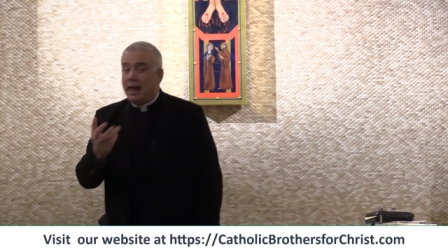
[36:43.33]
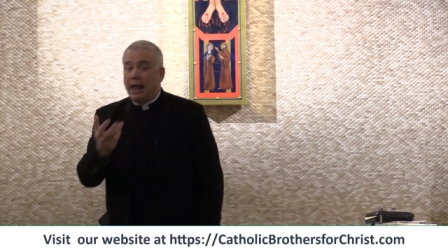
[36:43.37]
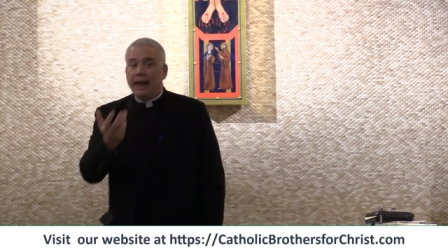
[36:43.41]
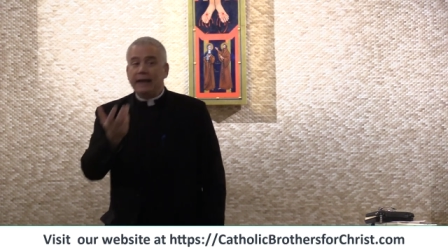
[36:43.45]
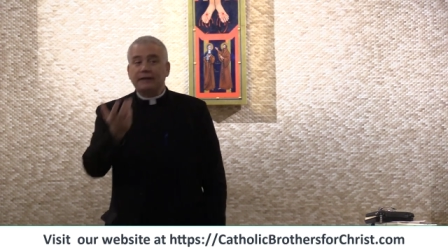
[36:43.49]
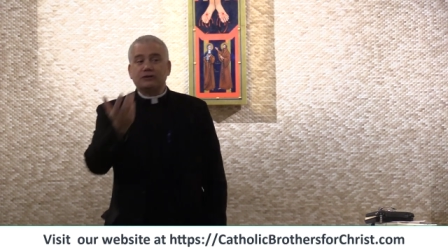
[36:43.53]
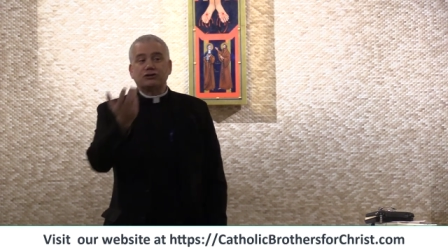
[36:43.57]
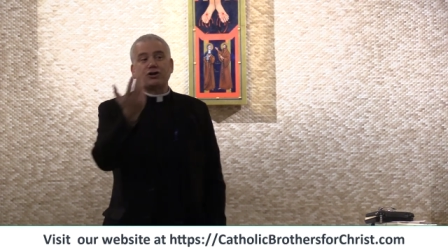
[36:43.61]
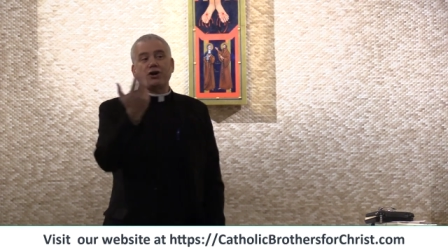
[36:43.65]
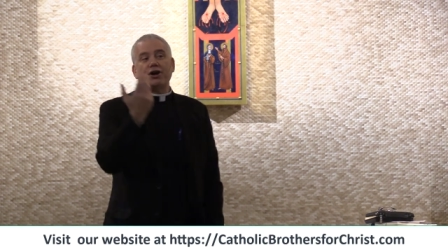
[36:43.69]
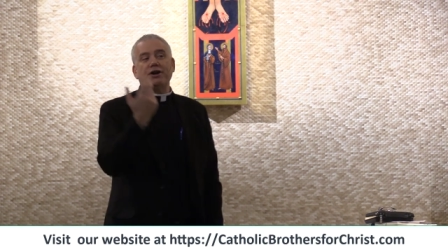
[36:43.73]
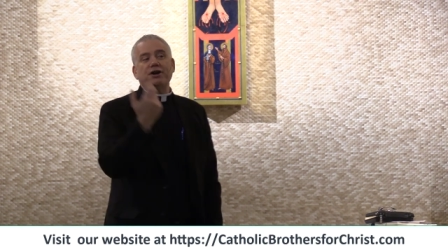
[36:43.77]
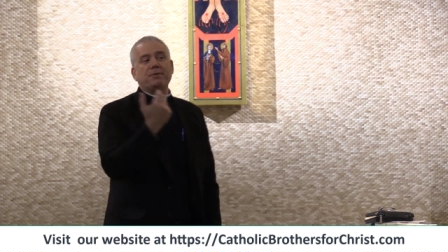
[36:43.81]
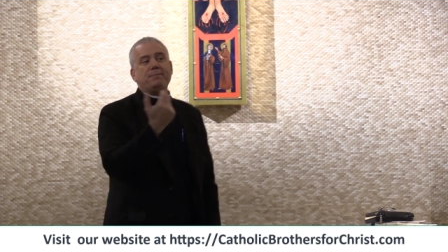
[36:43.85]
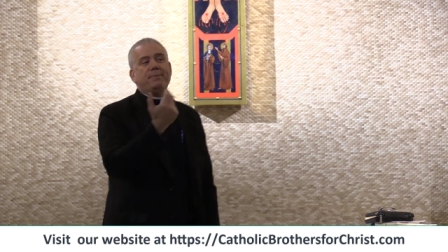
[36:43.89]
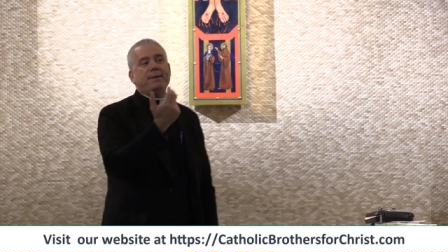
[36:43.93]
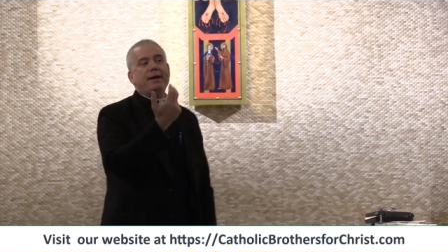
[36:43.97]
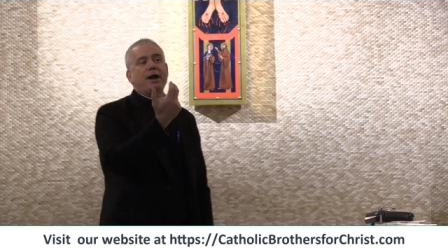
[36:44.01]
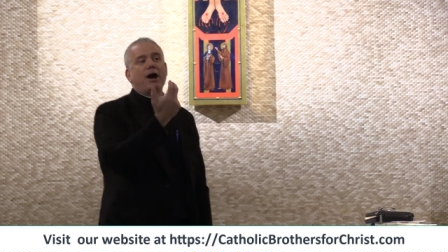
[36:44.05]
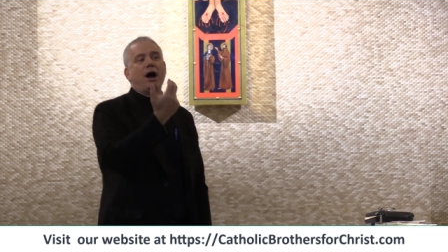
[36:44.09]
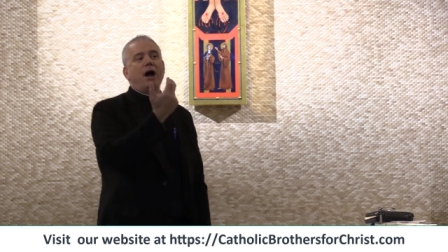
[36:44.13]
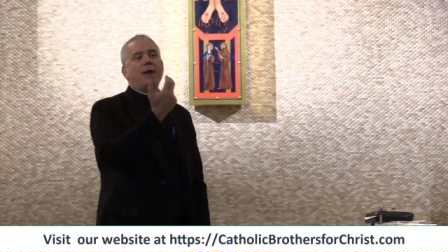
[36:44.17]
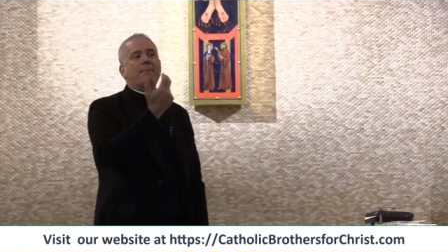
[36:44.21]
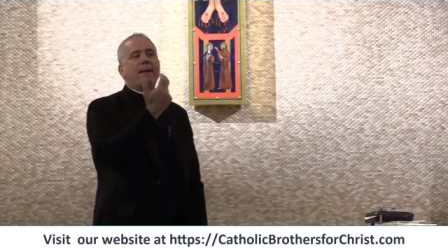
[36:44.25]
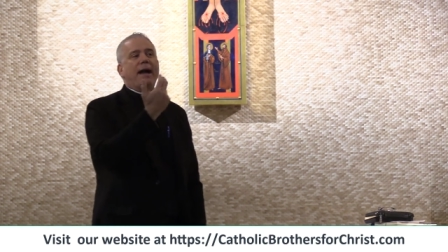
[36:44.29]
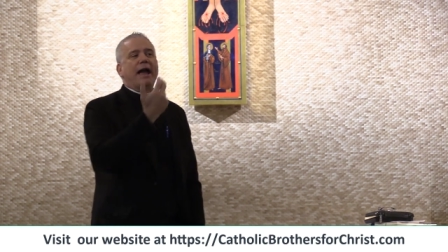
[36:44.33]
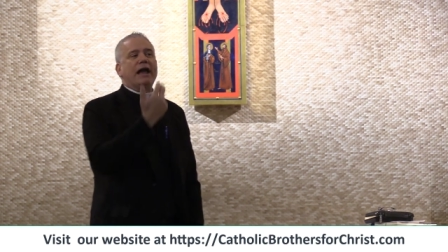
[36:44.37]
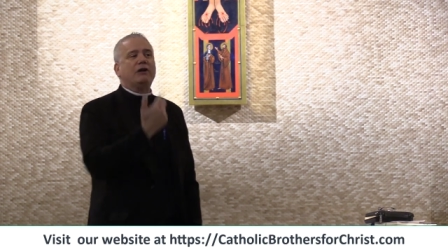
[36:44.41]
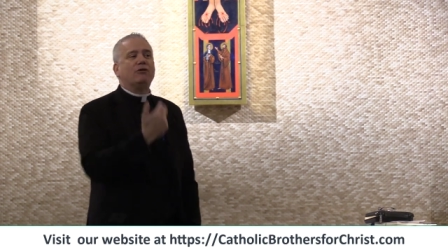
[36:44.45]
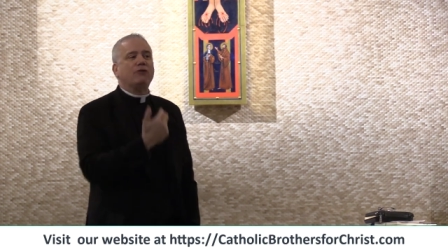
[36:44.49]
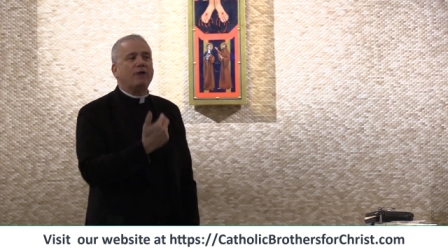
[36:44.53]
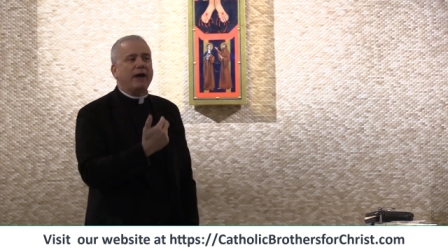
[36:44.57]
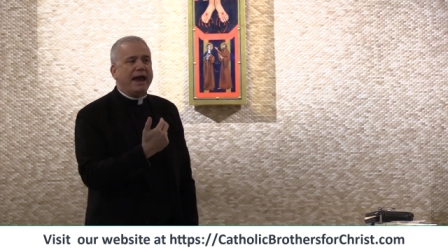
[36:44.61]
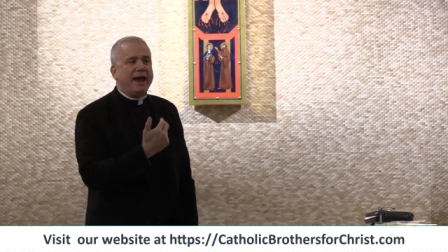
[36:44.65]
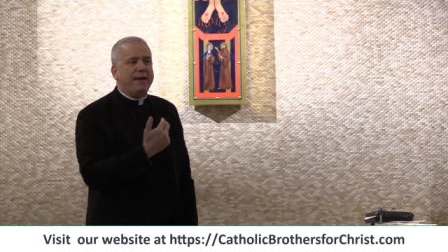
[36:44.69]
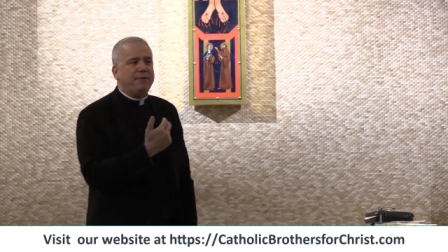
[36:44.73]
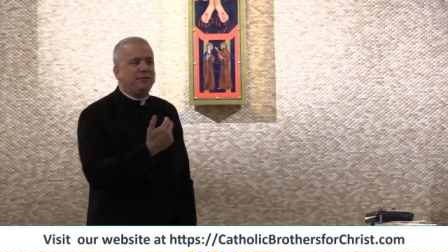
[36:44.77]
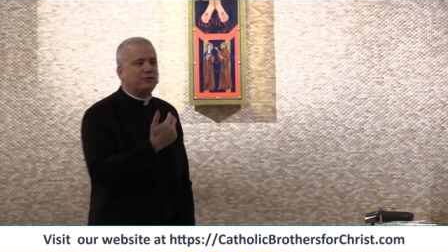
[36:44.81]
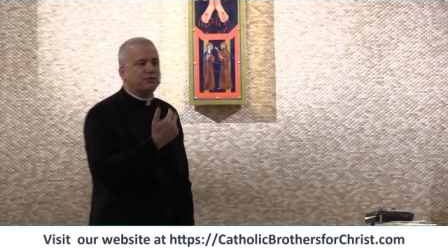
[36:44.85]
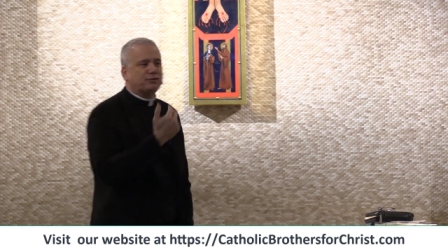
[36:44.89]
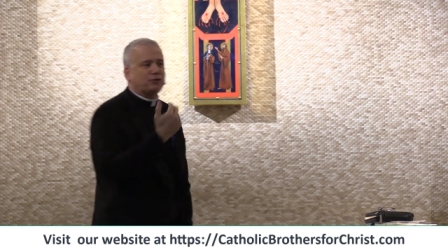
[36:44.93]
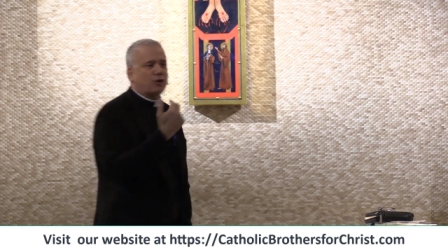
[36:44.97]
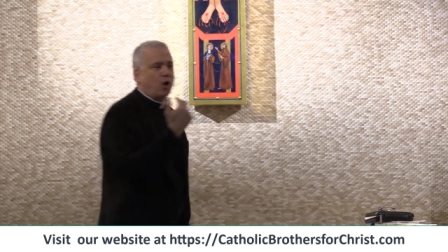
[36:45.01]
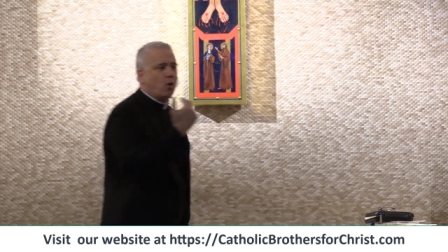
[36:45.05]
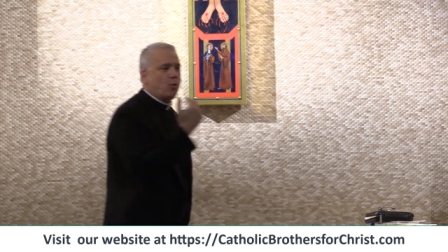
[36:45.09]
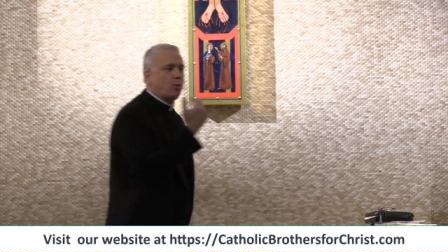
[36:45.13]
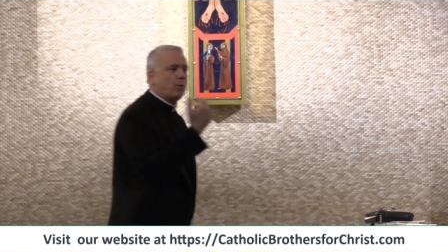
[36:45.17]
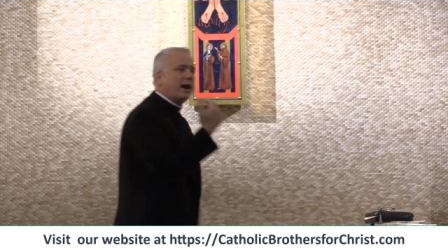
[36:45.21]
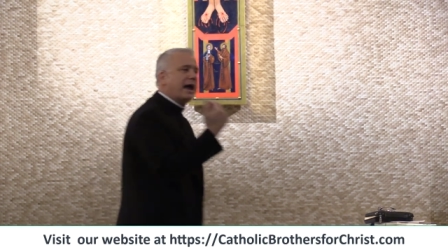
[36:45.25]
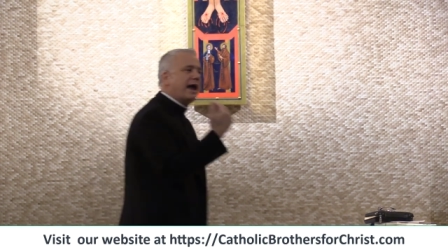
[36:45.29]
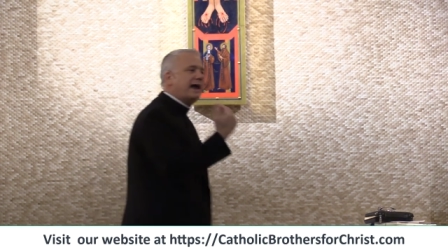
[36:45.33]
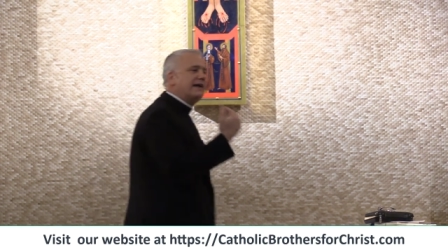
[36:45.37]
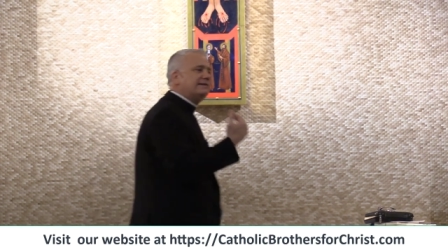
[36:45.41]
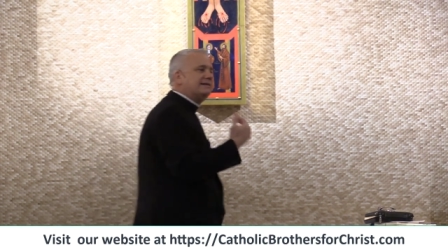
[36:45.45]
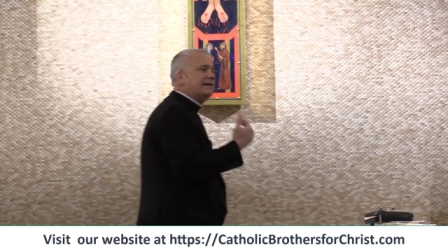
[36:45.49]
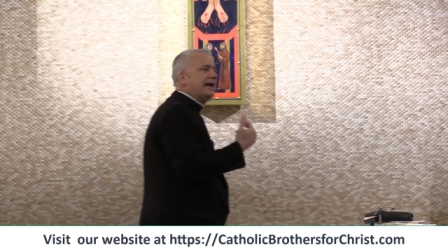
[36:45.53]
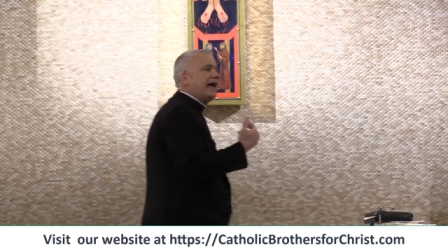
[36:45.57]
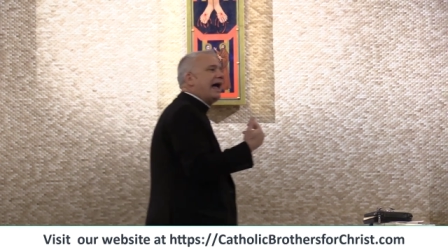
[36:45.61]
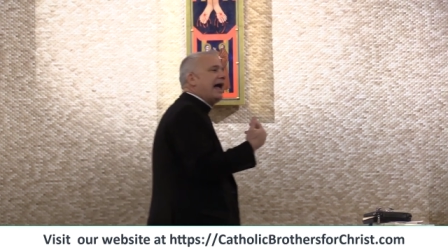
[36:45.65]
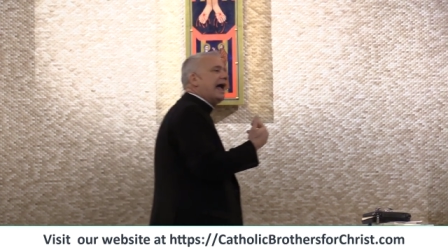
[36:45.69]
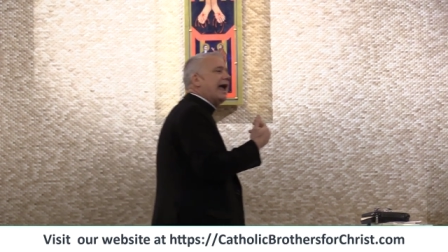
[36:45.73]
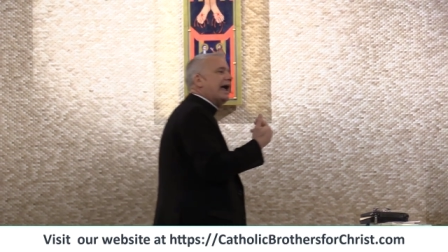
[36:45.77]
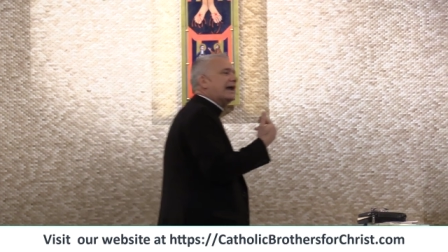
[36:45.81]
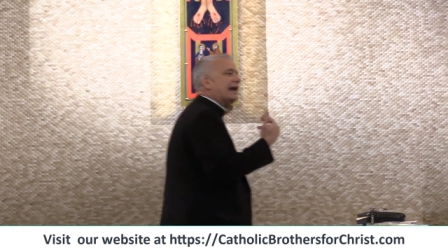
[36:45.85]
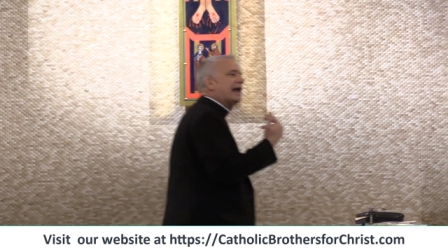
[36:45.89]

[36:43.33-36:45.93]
It's going to be on my gravestone when I die